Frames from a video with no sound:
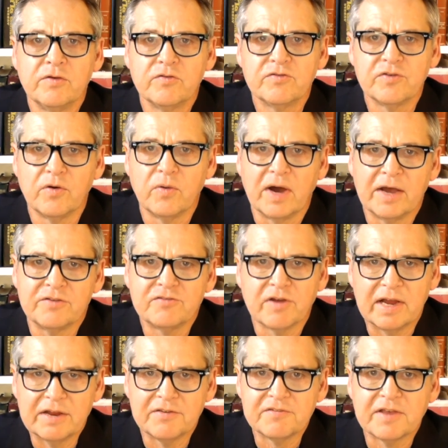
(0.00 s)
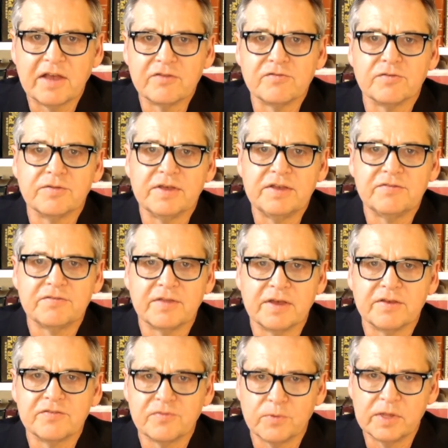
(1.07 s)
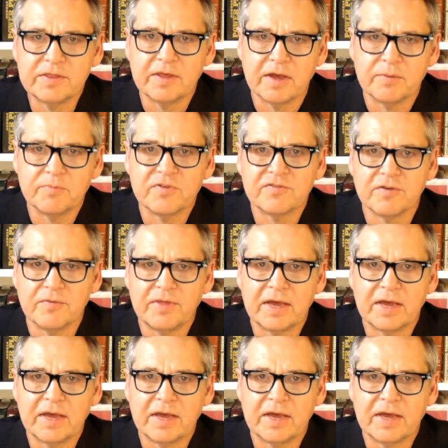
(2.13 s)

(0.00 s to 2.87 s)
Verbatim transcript: So I try to schedule these things with them so